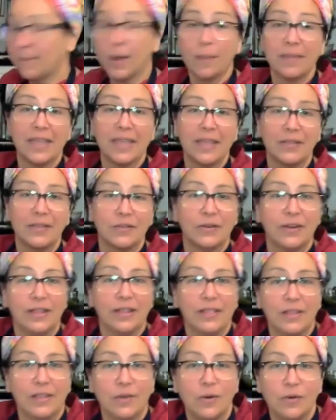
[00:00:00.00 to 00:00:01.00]
pumpkins are
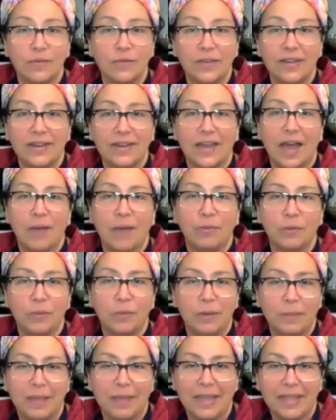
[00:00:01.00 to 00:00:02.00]
in the oven, I will
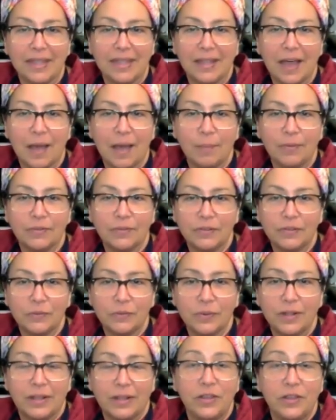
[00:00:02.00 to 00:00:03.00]
be baking the apples
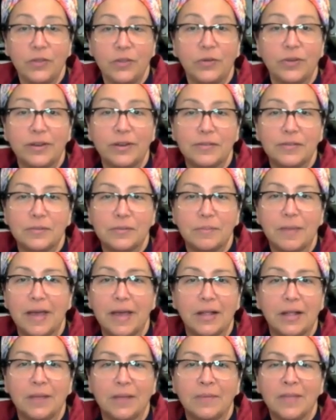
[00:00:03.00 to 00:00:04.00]
as well. And you're gonna
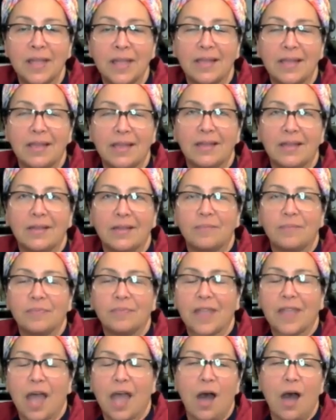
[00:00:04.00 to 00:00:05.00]
smell
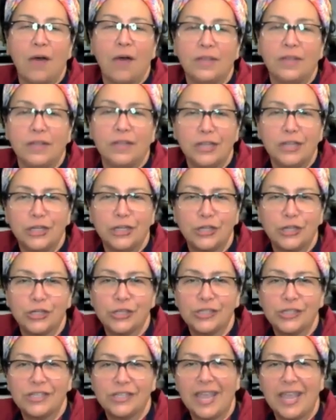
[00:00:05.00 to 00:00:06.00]
how
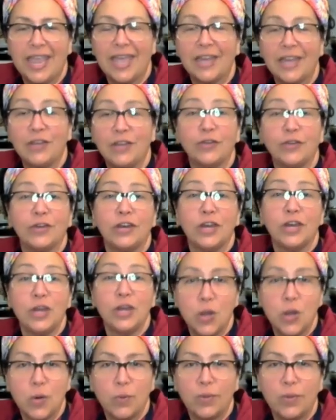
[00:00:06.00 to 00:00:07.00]
delicious and you're
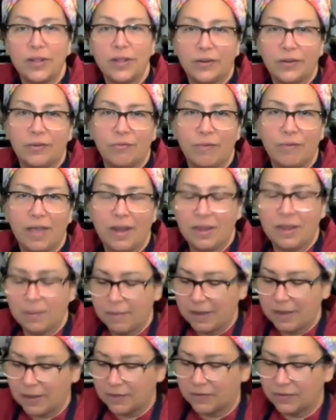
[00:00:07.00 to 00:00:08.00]
gonna know when they're ready
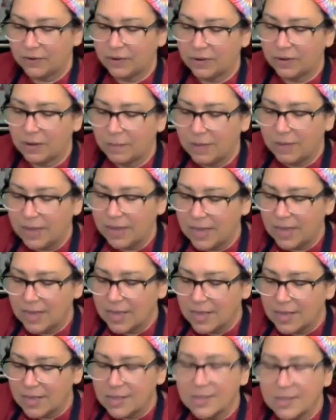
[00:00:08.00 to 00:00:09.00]
because they're gonna be
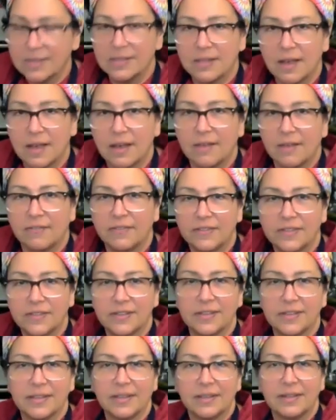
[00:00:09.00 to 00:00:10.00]
soft.
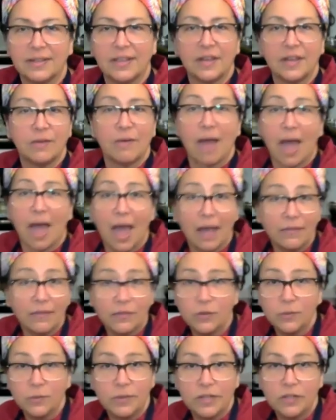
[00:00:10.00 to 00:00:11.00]
They don't
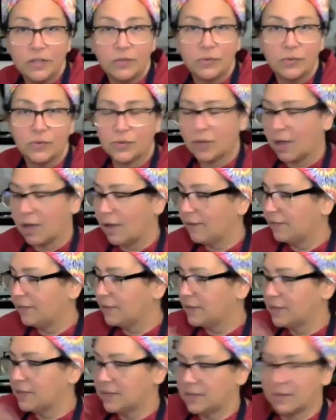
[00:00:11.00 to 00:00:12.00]
have to be too
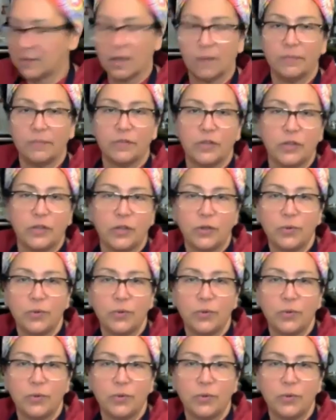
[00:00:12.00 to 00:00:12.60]
soft, it's up to